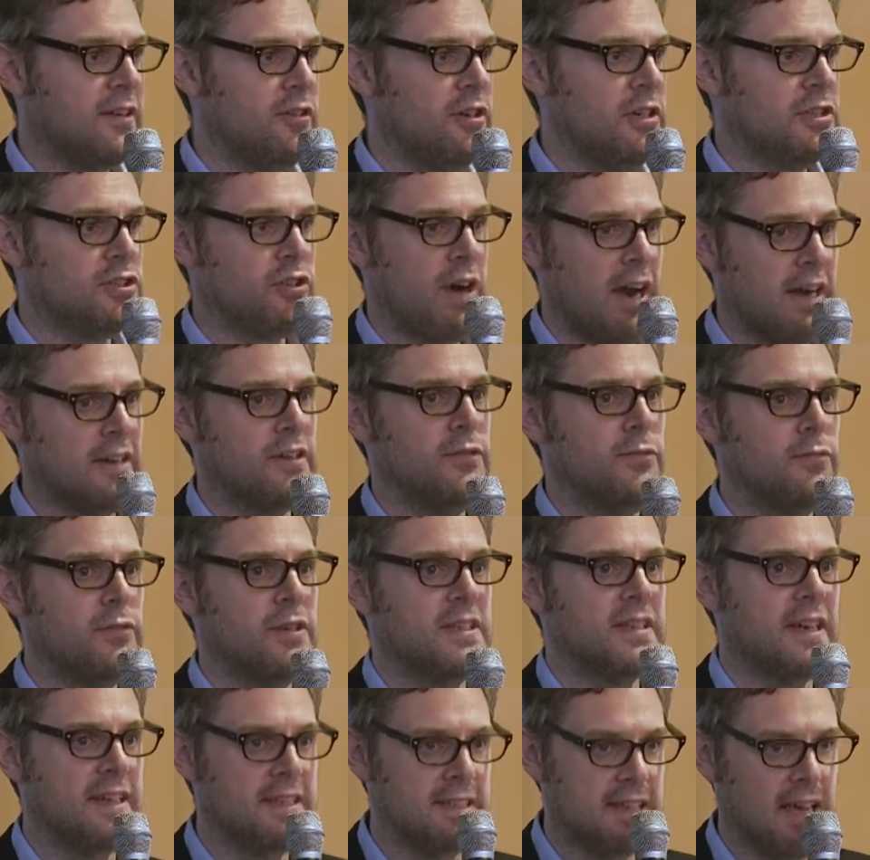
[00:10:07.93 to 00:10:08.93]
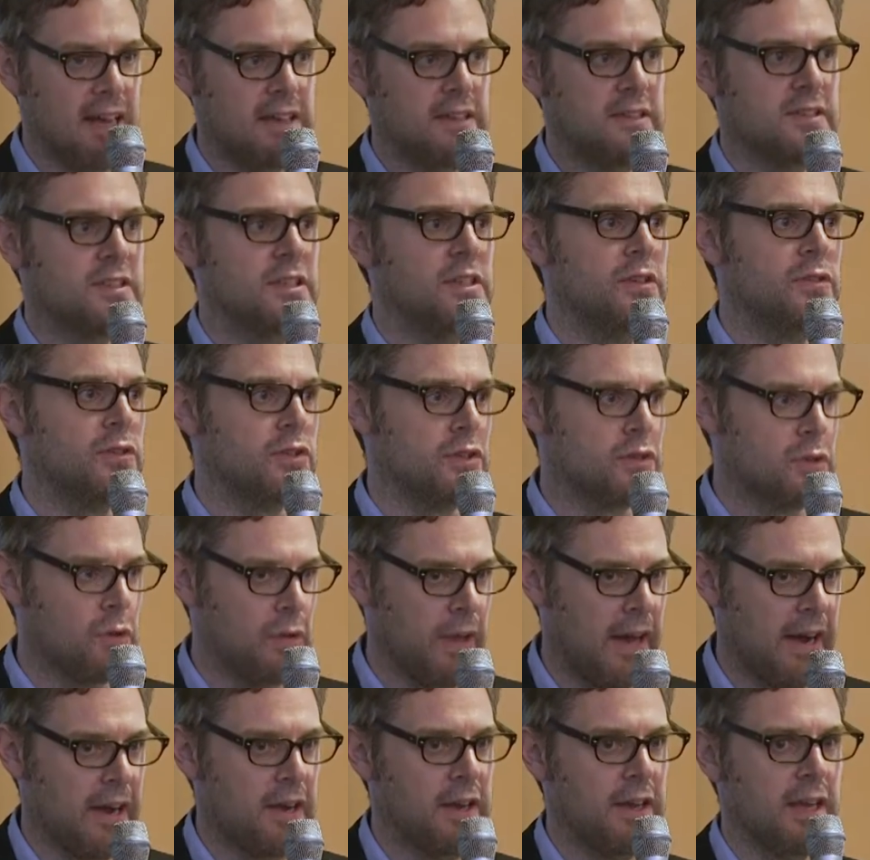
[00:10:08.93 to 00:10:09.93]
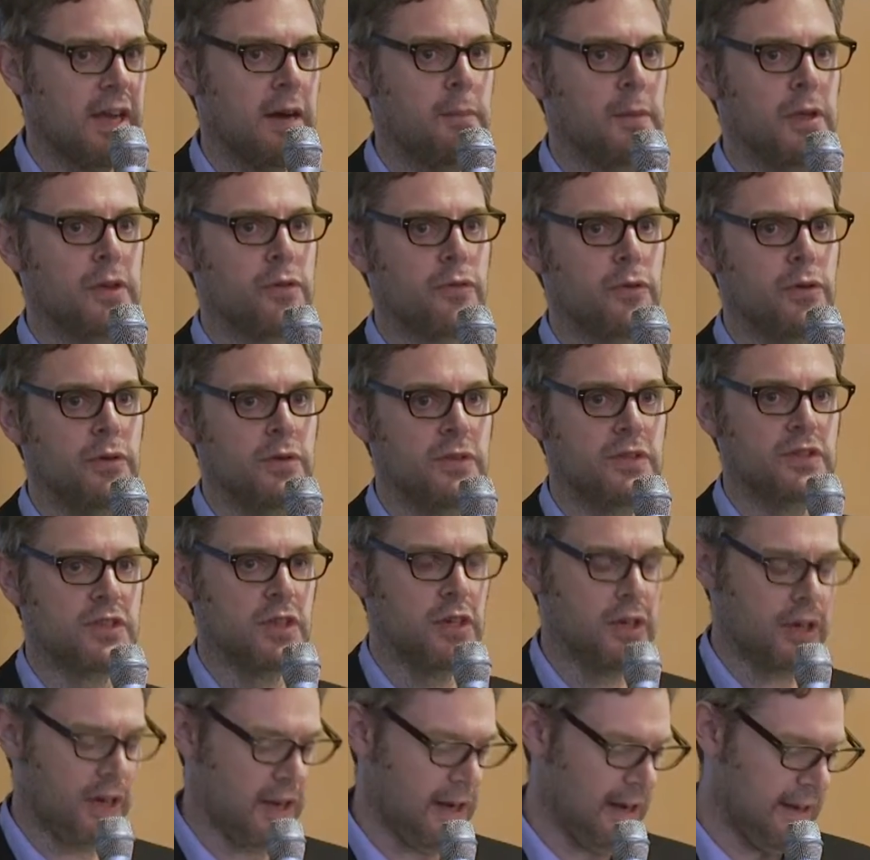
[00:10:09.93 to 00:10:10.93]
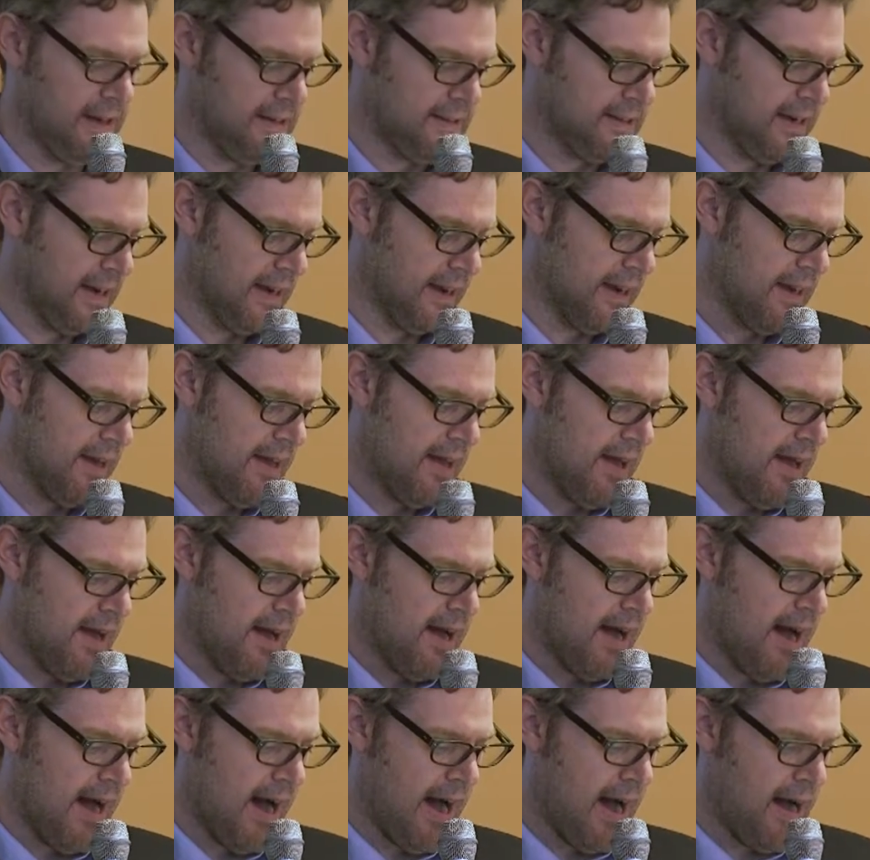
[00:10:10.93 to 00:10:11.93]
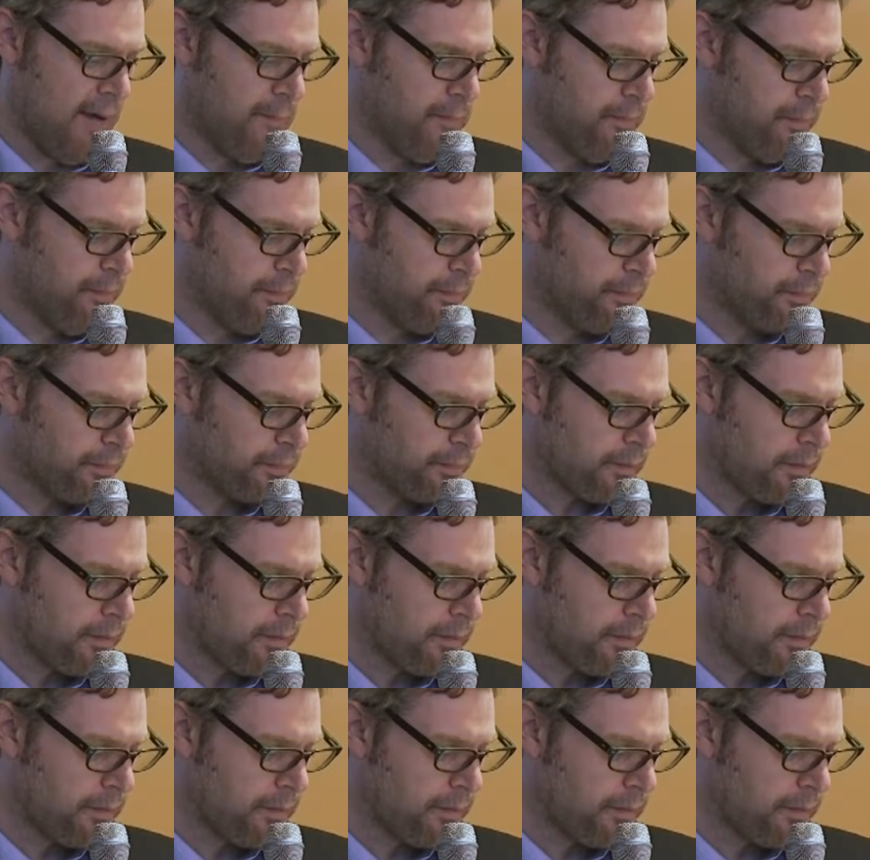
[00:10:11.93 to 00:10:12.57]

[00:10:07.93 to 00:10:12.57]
attract and retain talent, so you've just got that kind of coming through and circulating. And